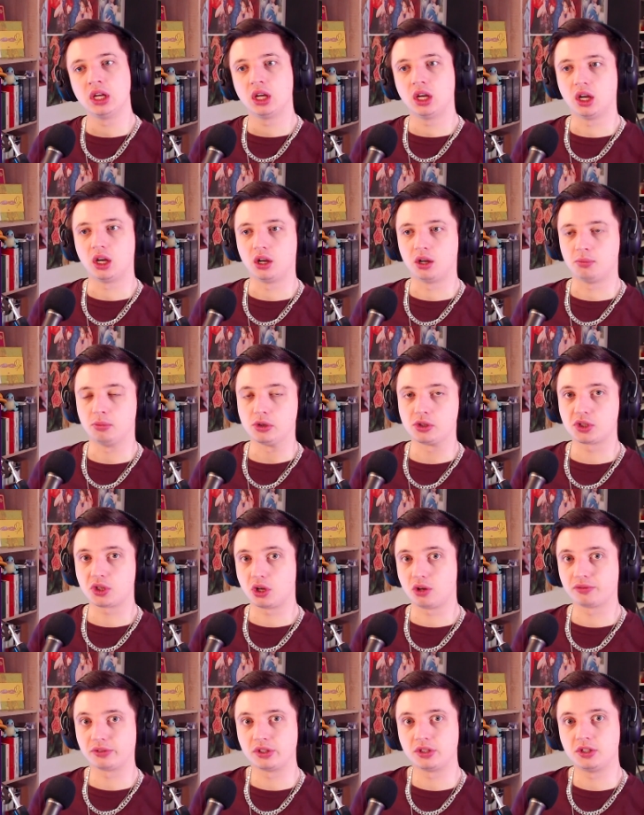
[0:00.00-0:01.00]
Uh, most
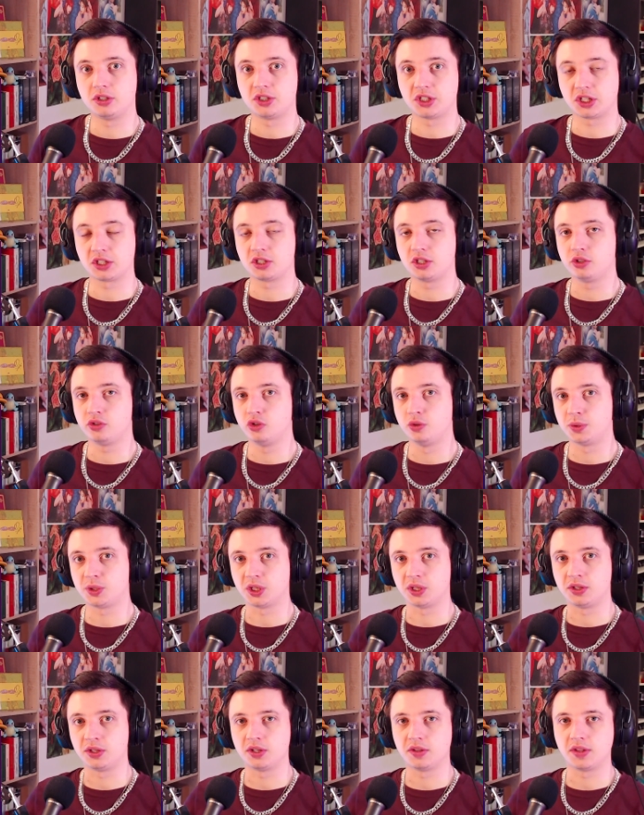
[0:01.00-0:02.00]
often there's actually groups
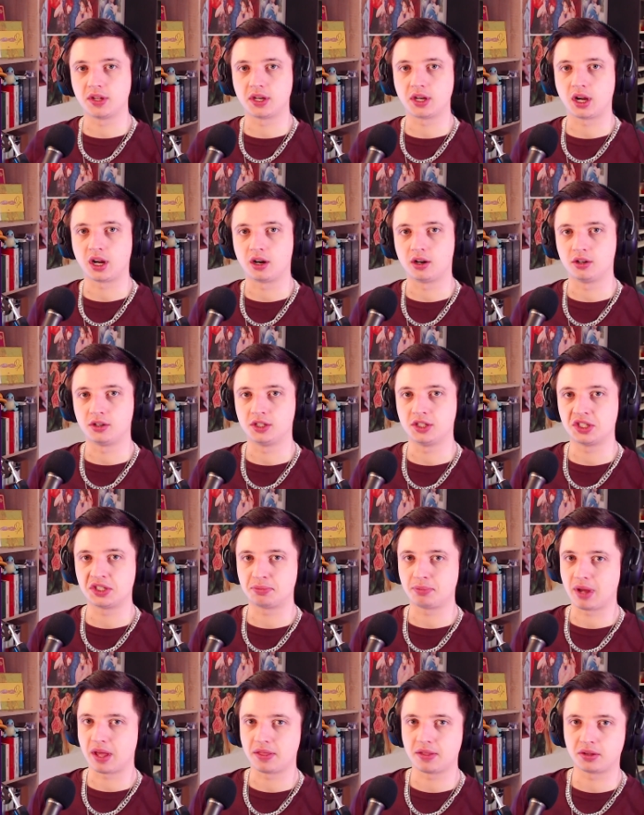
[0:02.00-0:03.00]
on here that are
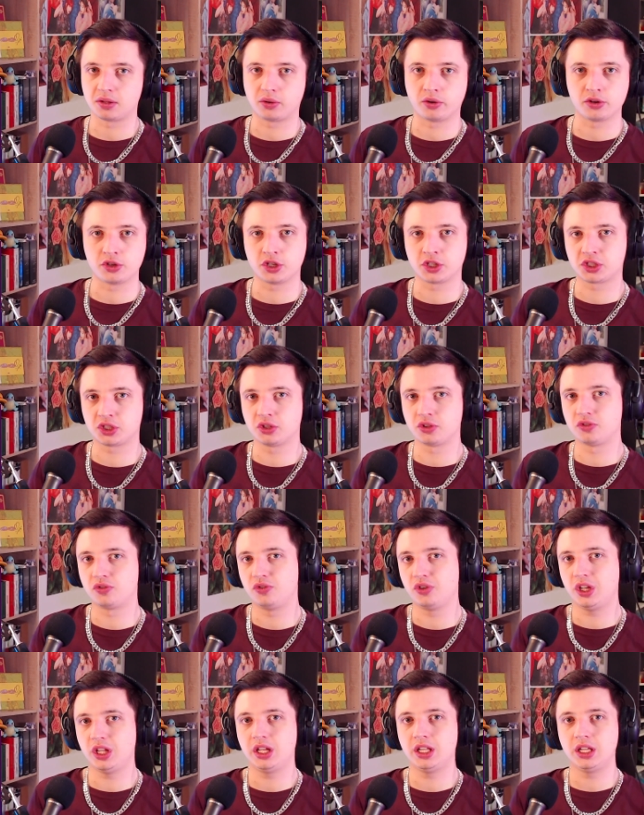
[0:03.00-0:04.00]
disbanded or just don't
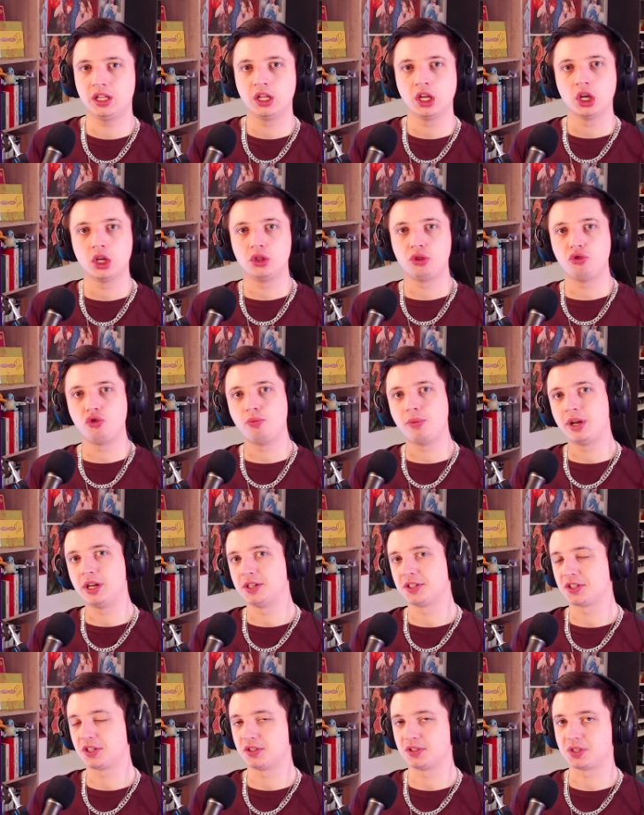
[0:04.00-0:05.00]
really do many
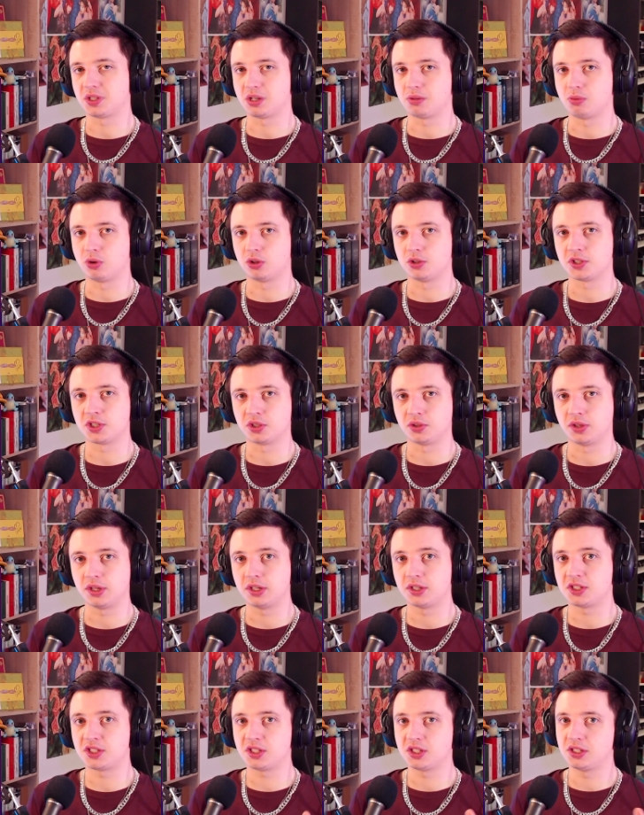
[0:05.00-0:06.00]
songs anymore, so
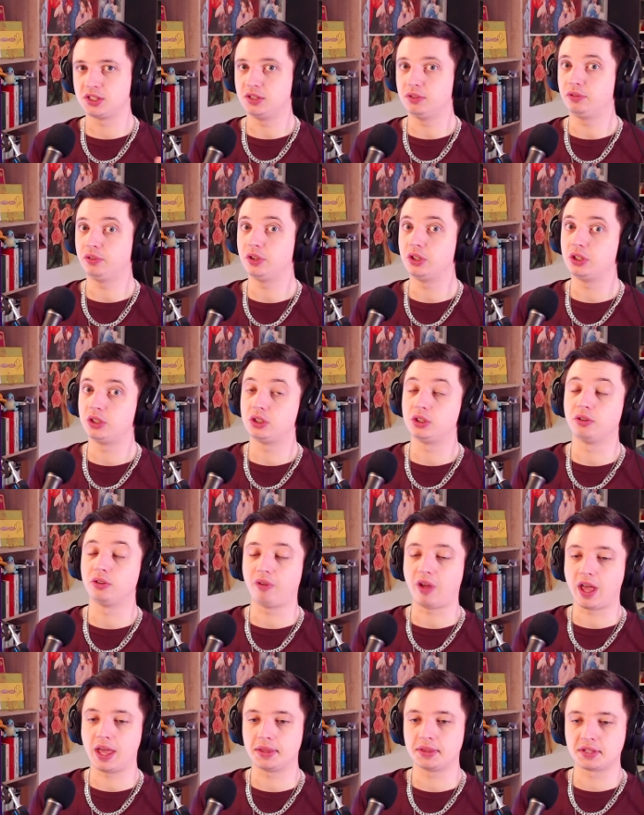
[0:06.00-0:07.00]
there's a definitive
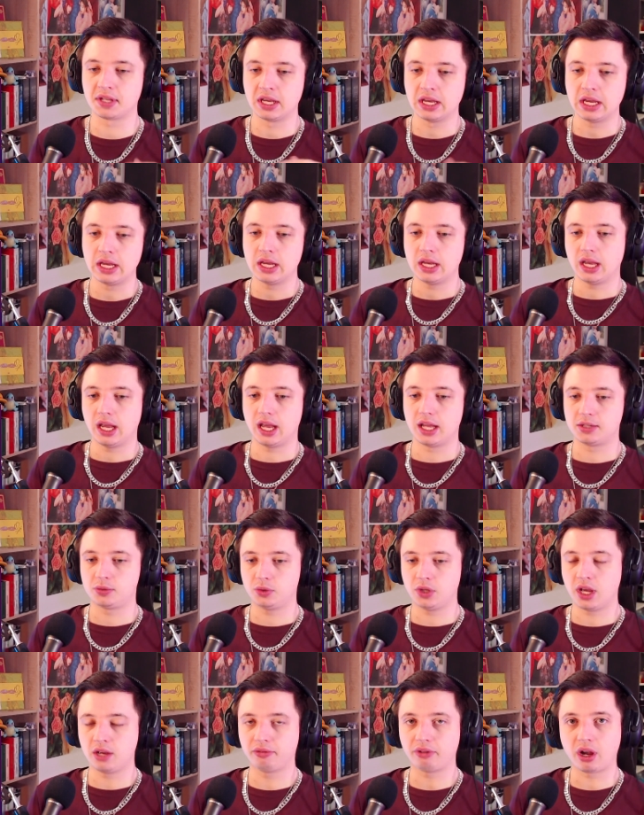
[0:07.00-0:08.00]
end. And
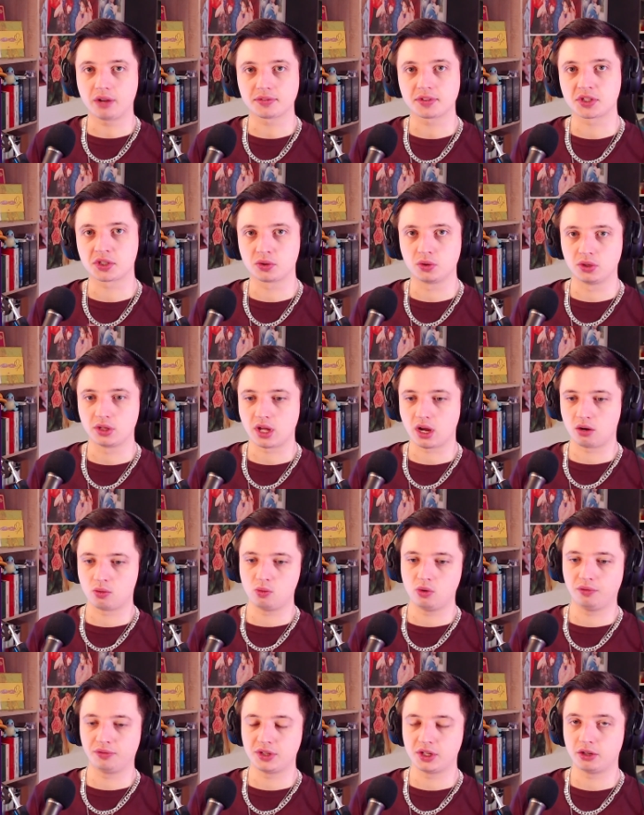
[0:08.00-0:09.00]
we have After School now
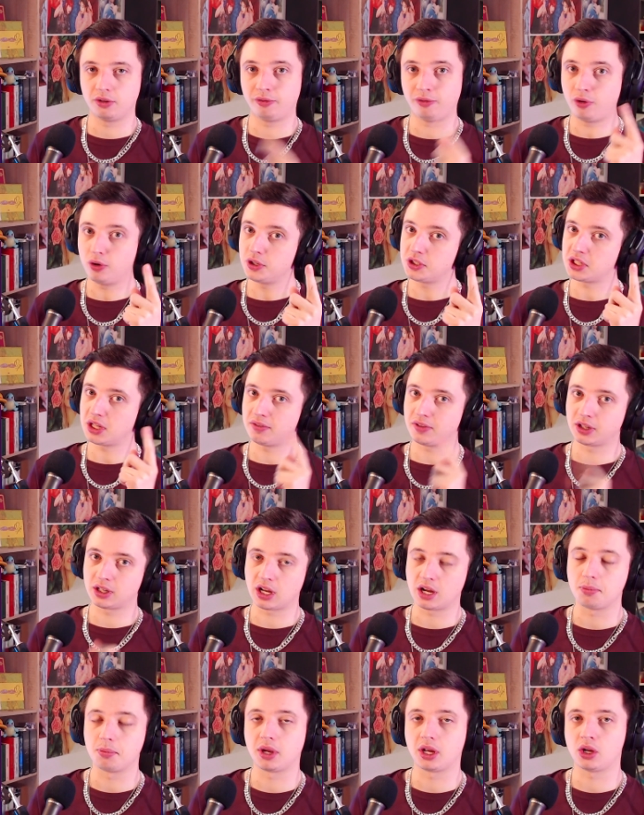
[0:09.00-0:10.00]
with their first ever
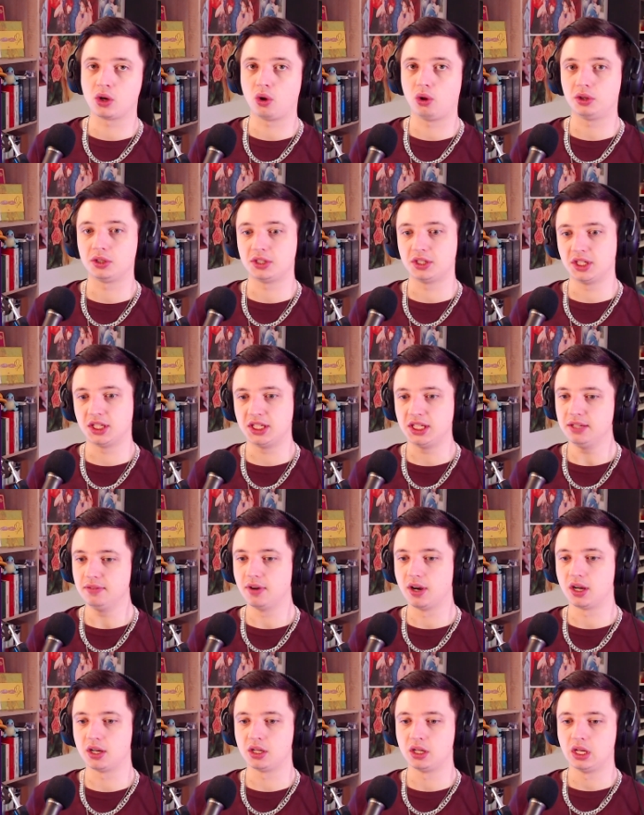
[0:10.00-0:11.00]
comic called The
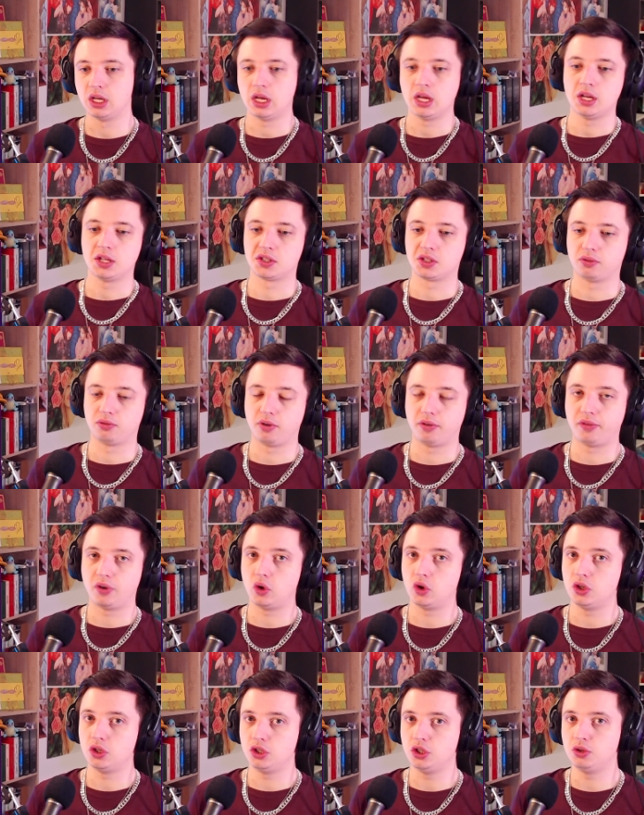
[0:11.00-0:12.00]
Diva, so we're
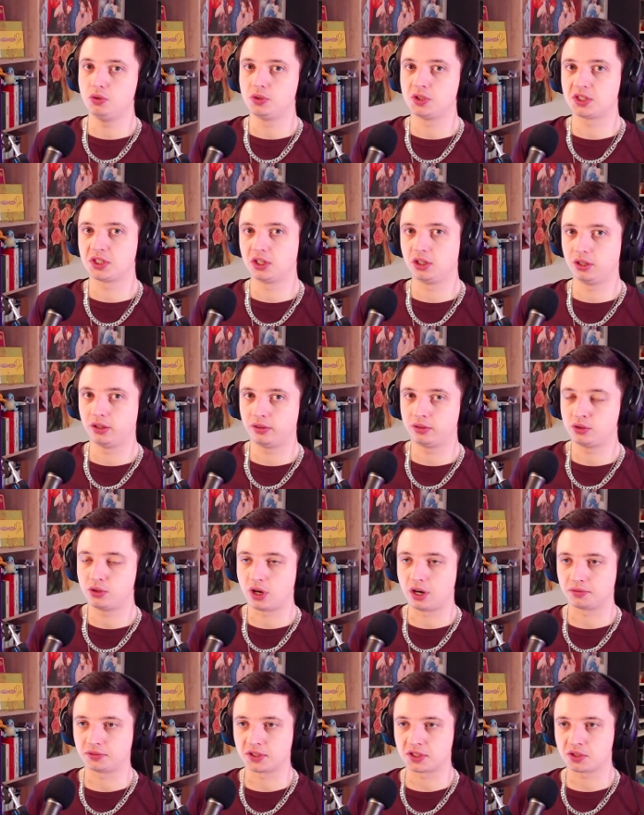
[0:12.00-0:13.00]
very new still to
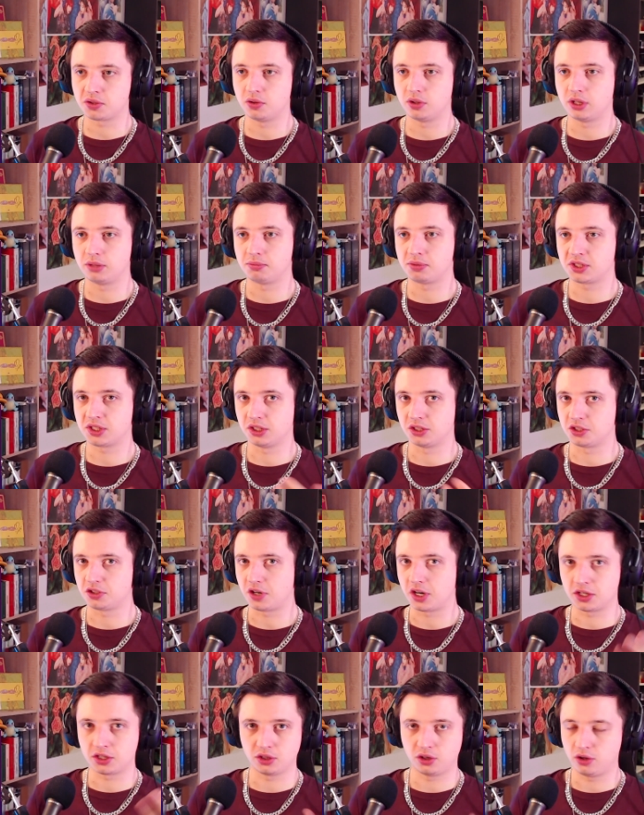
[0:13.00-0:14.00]
After School, I'm still
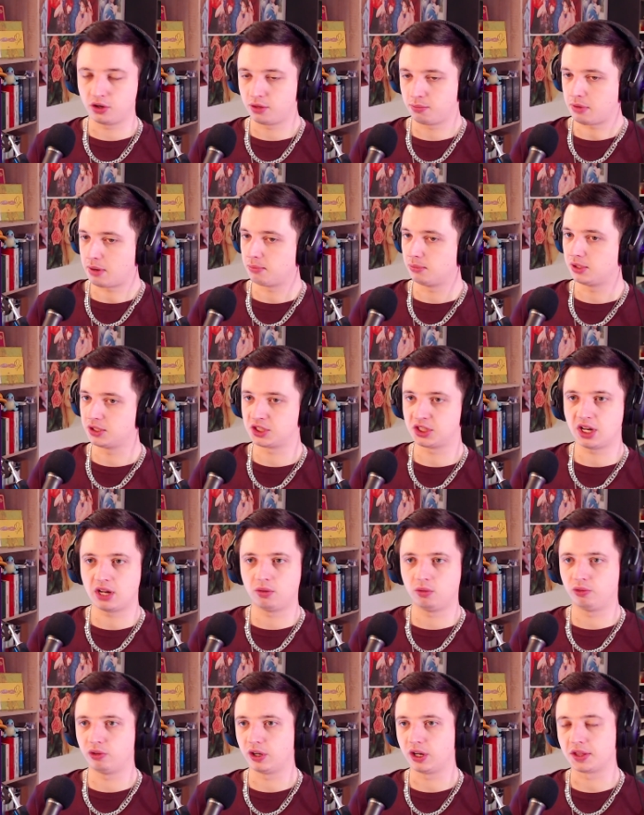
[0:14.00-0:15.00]
trying to learn members and
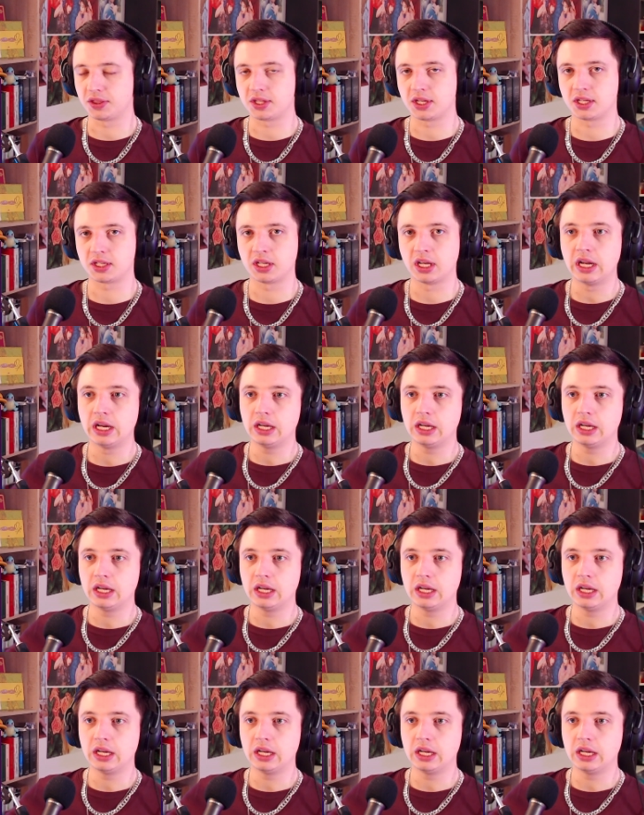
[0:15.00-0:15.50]
everything like that.